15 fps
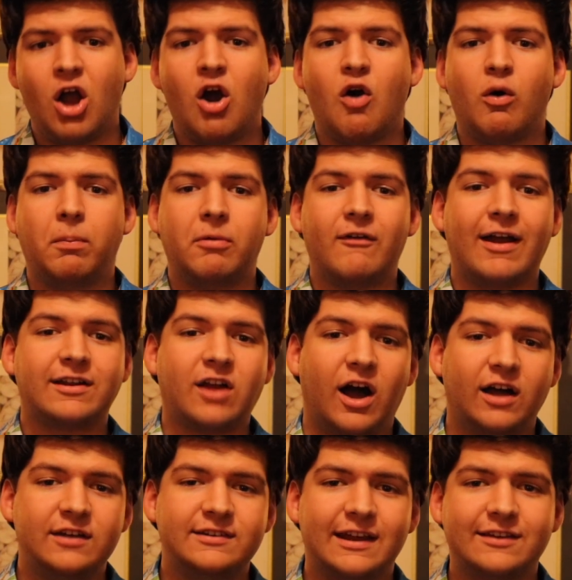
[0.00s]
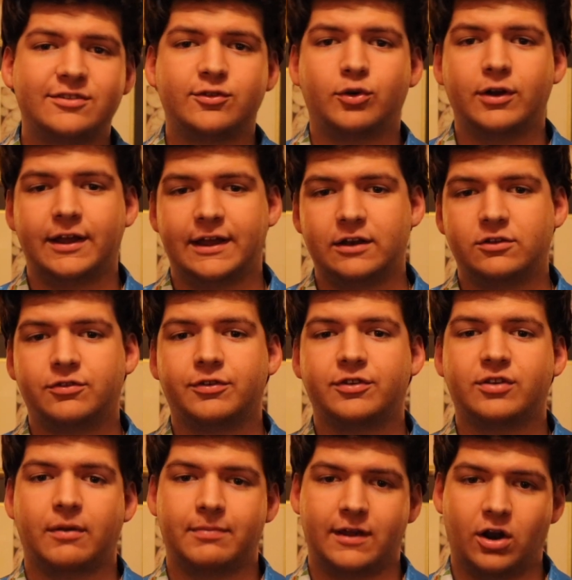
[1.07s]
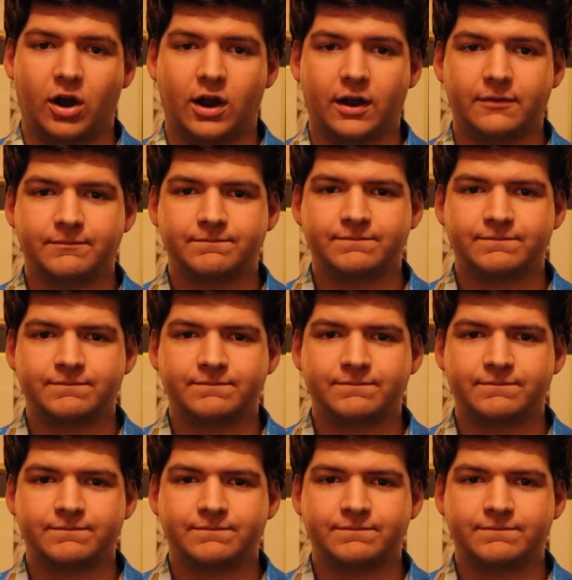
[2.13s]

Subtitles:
will provide context or hints for some that are.